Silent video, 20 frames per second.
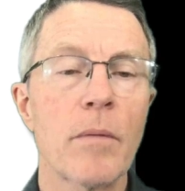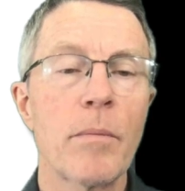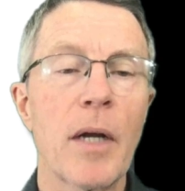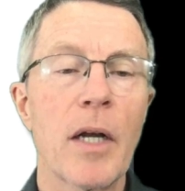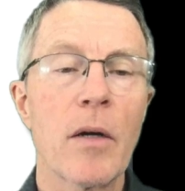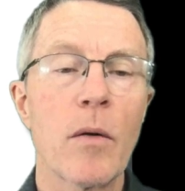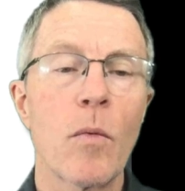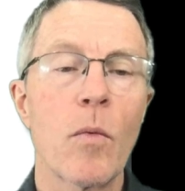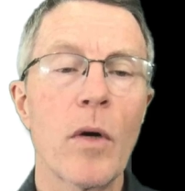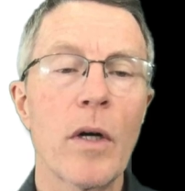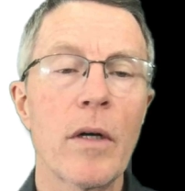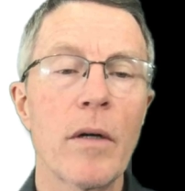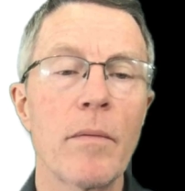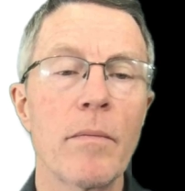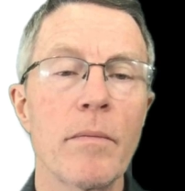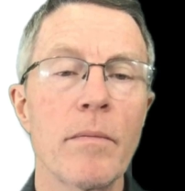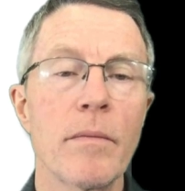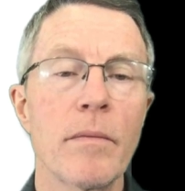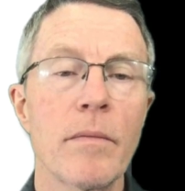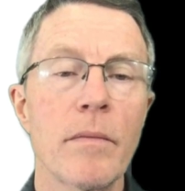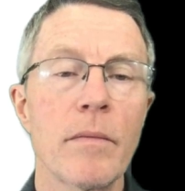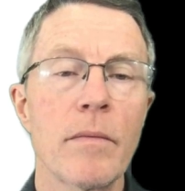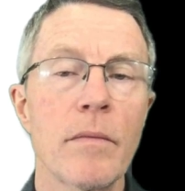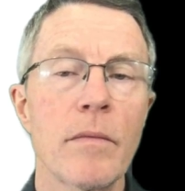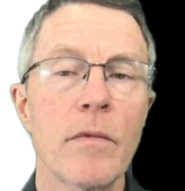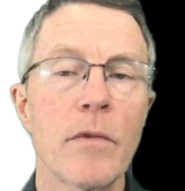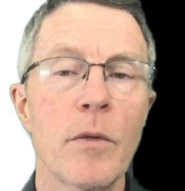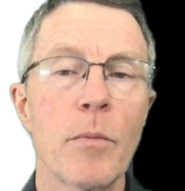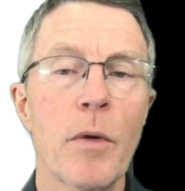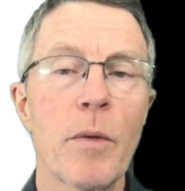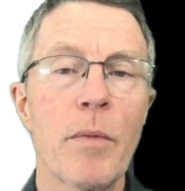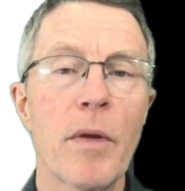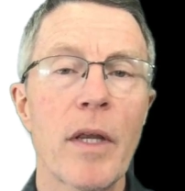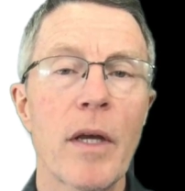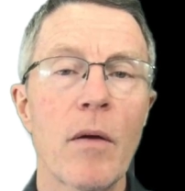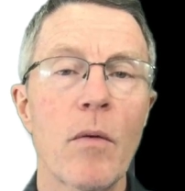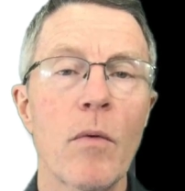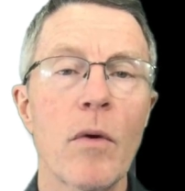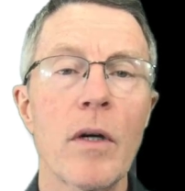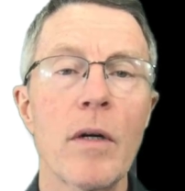about a worm. Remember
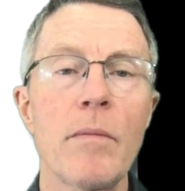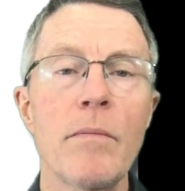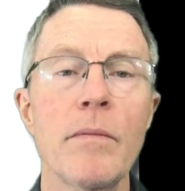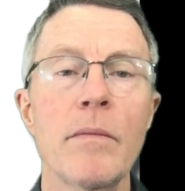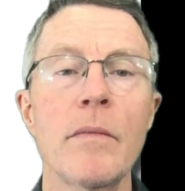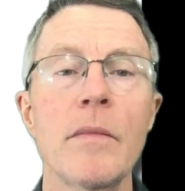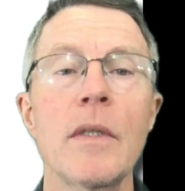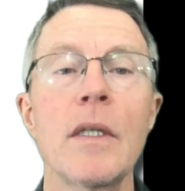that worm?